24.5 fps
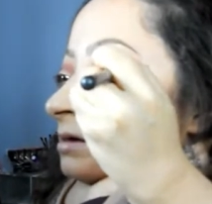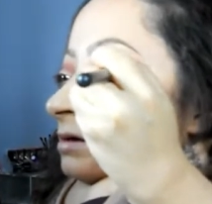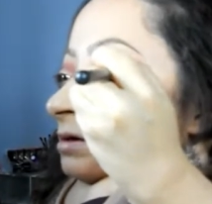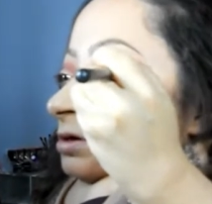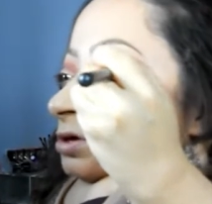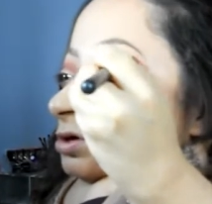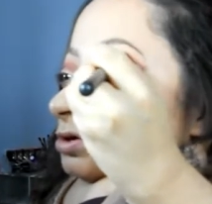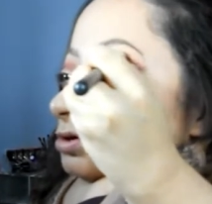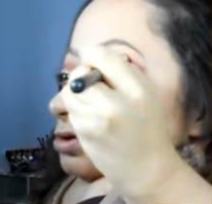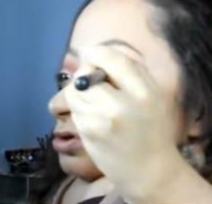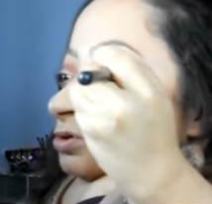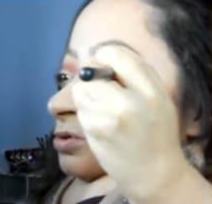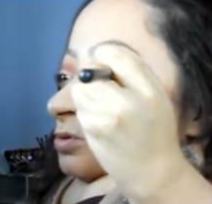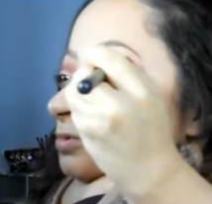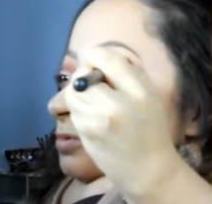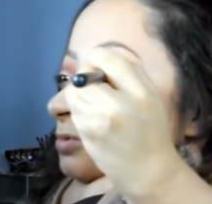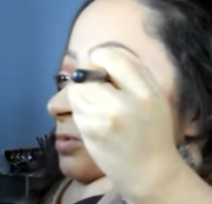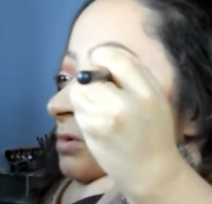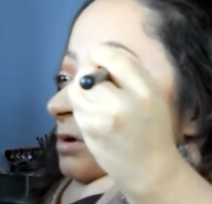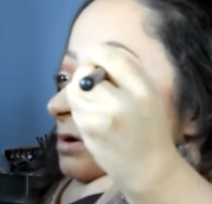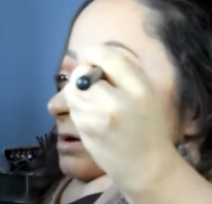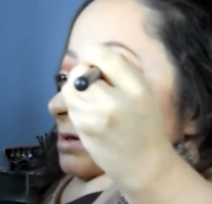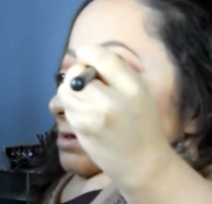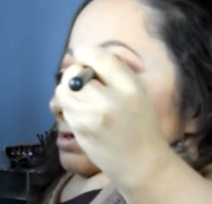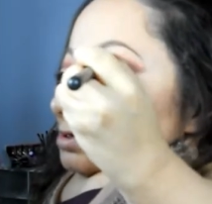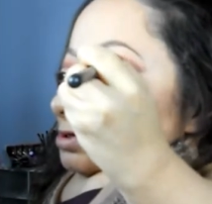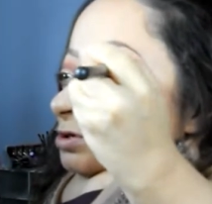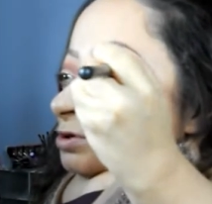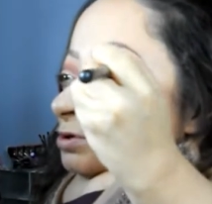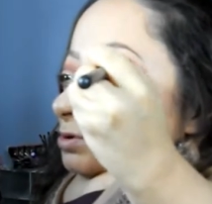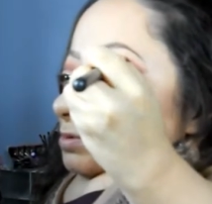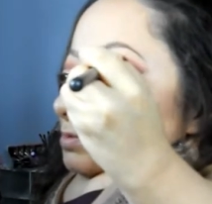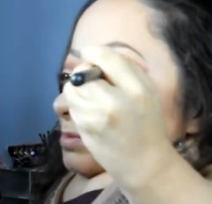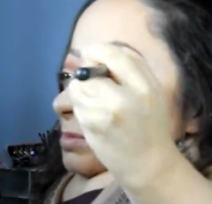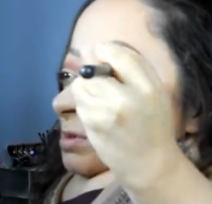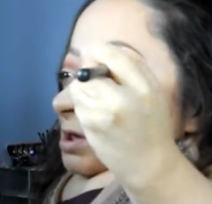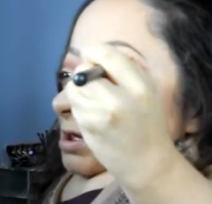you don't want
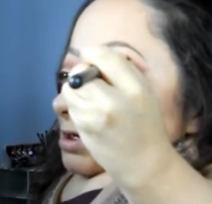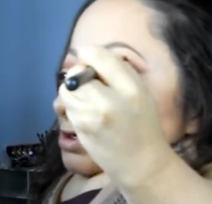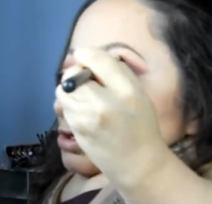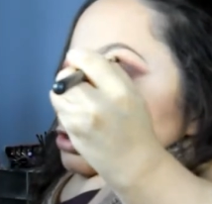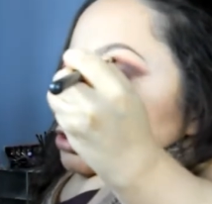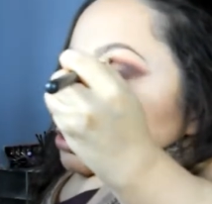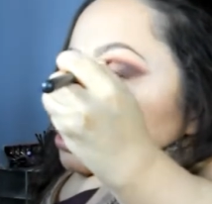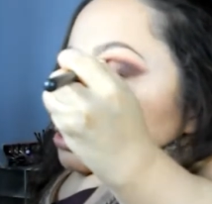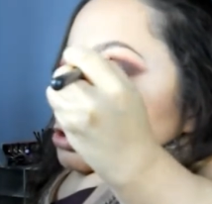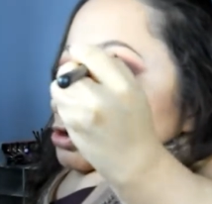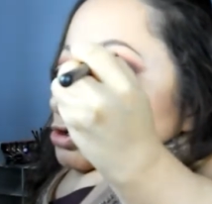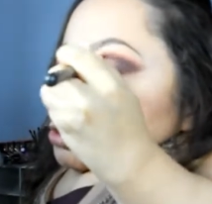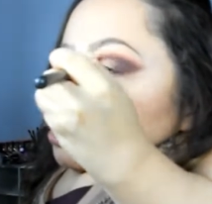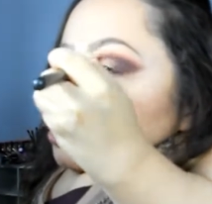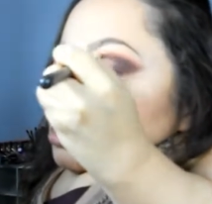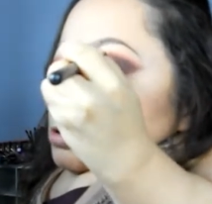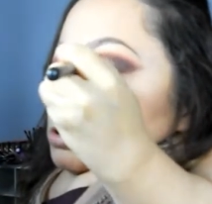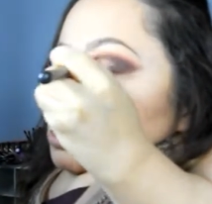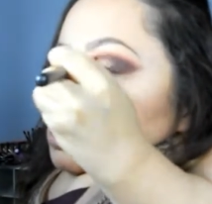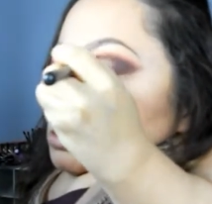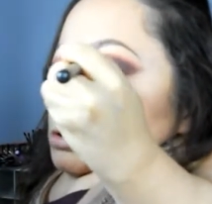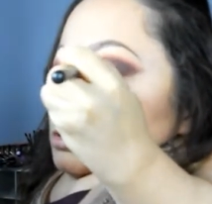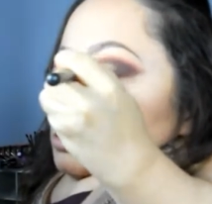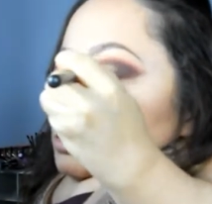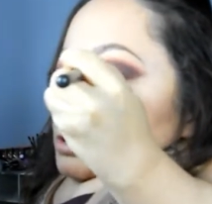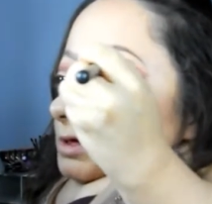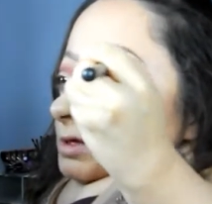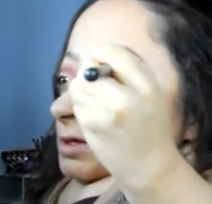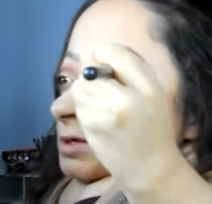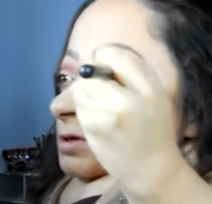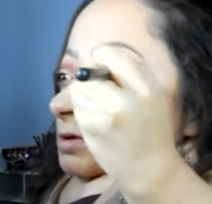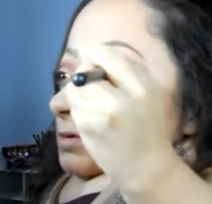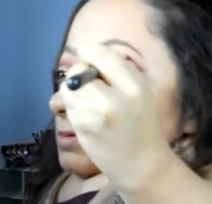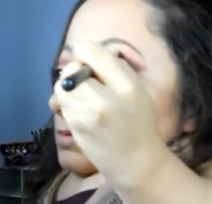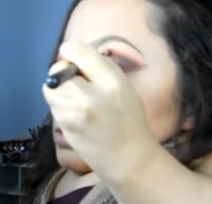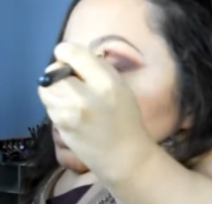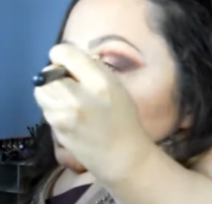too much
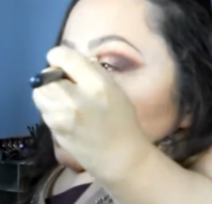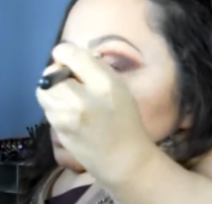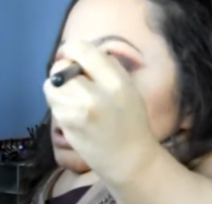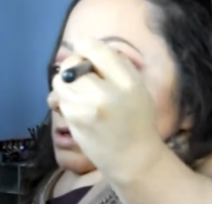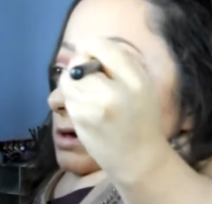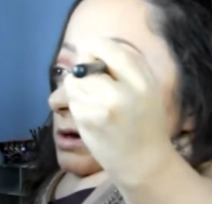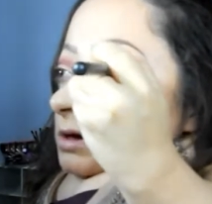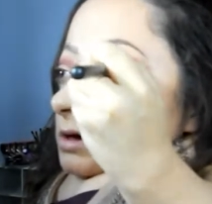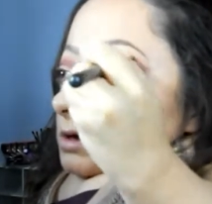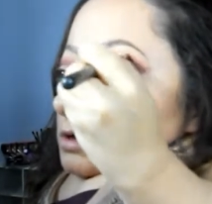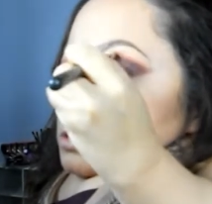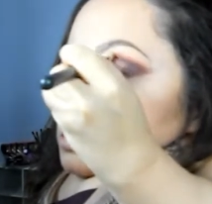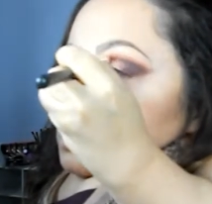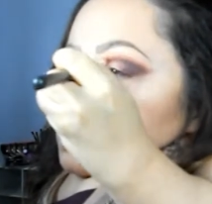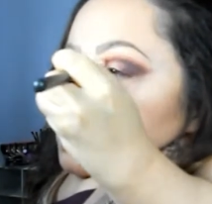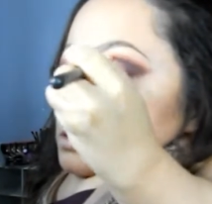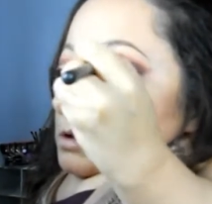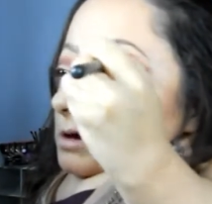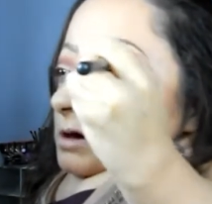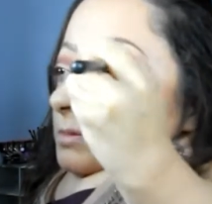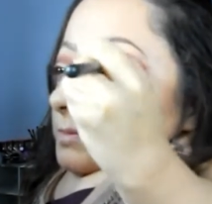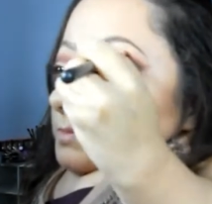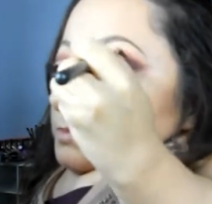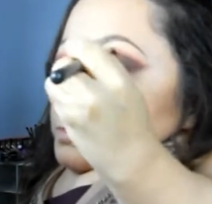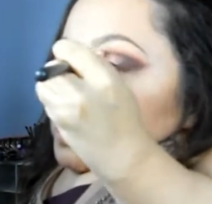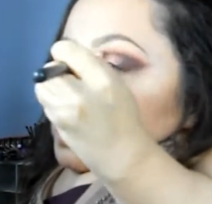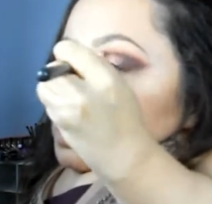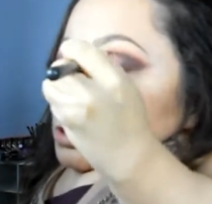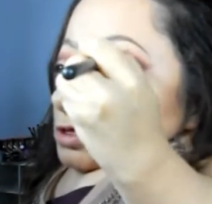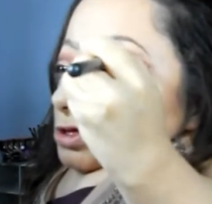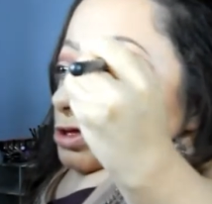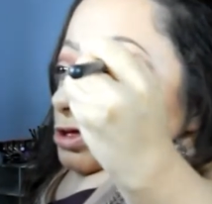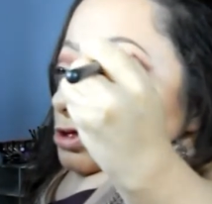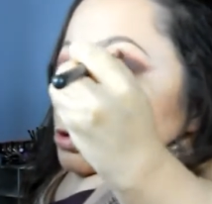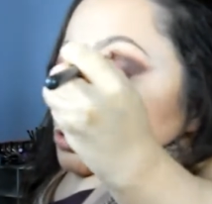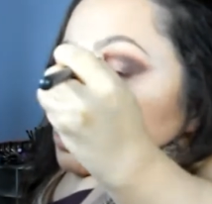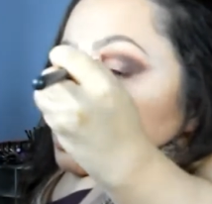darkness going up
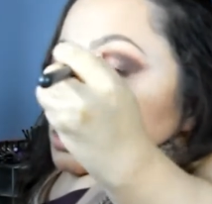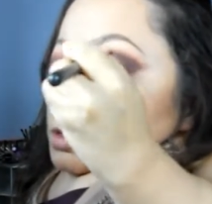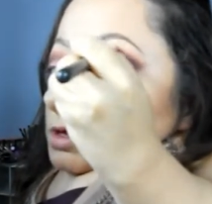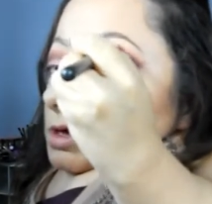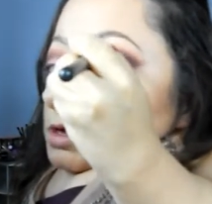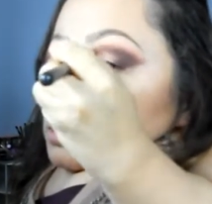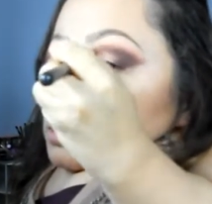into the